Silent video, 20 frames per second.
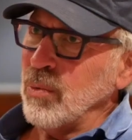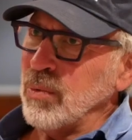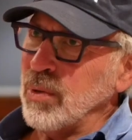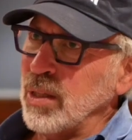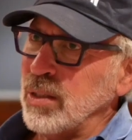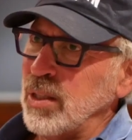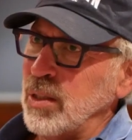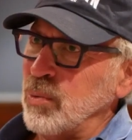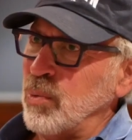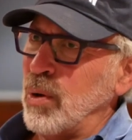
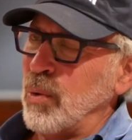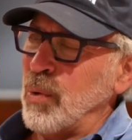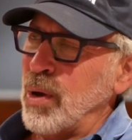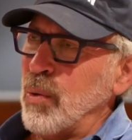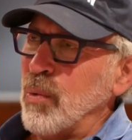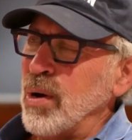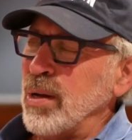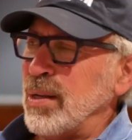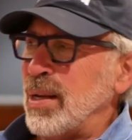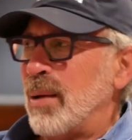this is what we
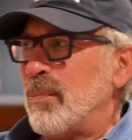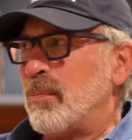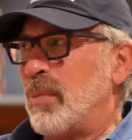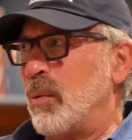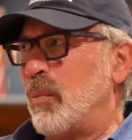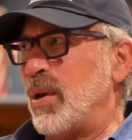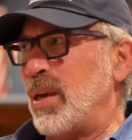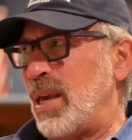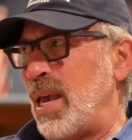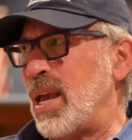want,
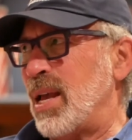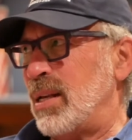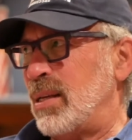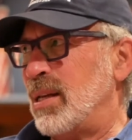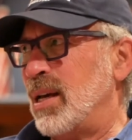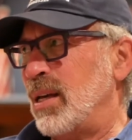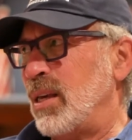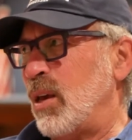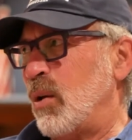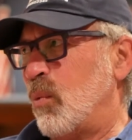but we can't
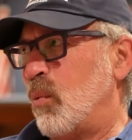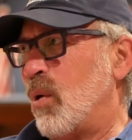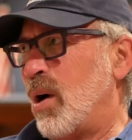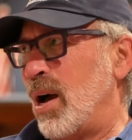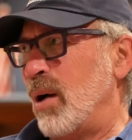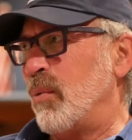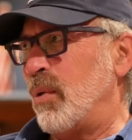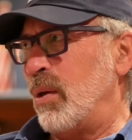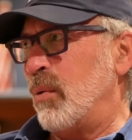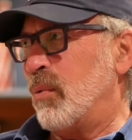tell you
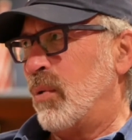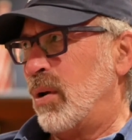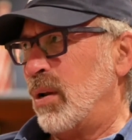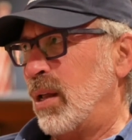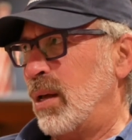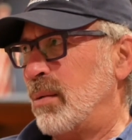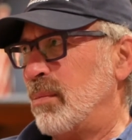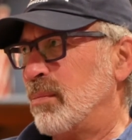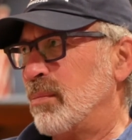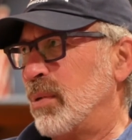why we want
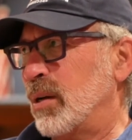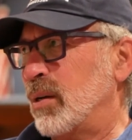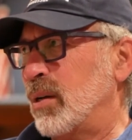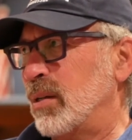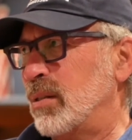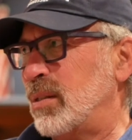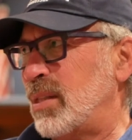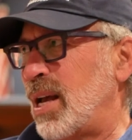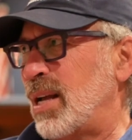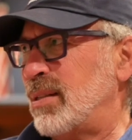it
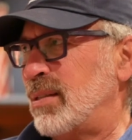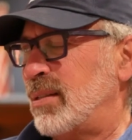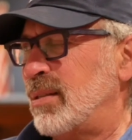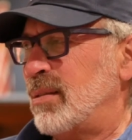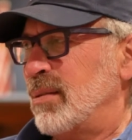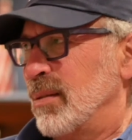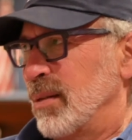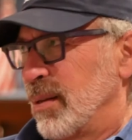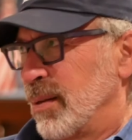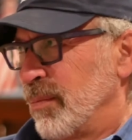because
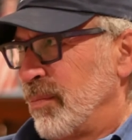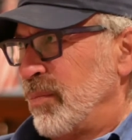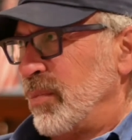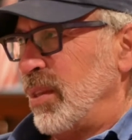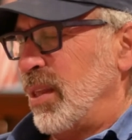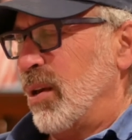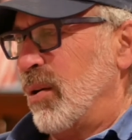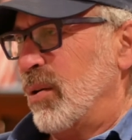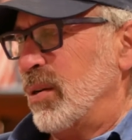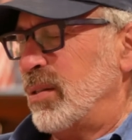that's,
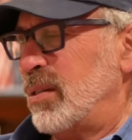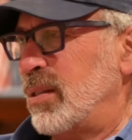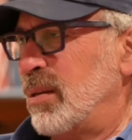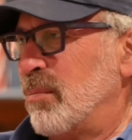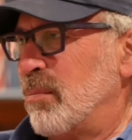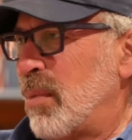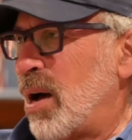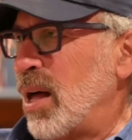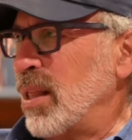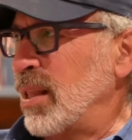a
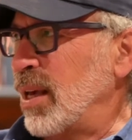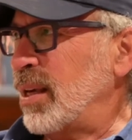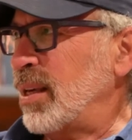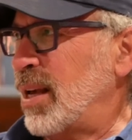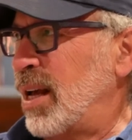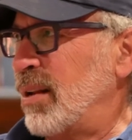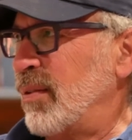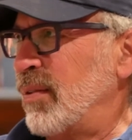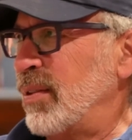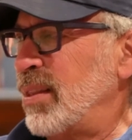symbolic
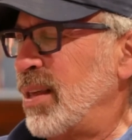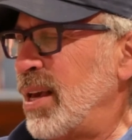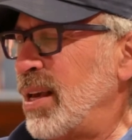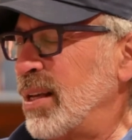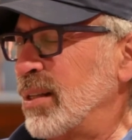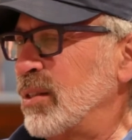kind of a thing.